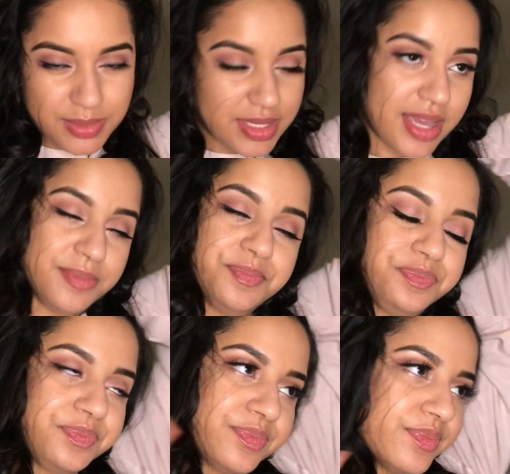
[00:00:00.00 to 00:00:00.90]
side?
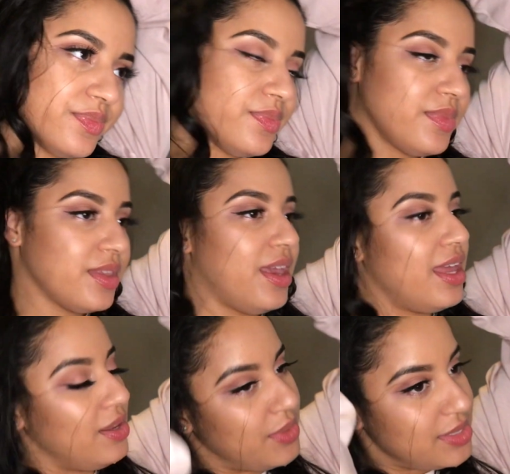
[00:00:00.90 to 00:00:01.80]

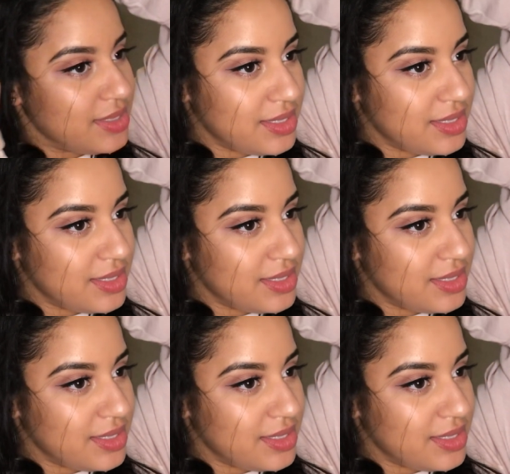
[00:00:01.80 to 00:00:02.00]
Anyways.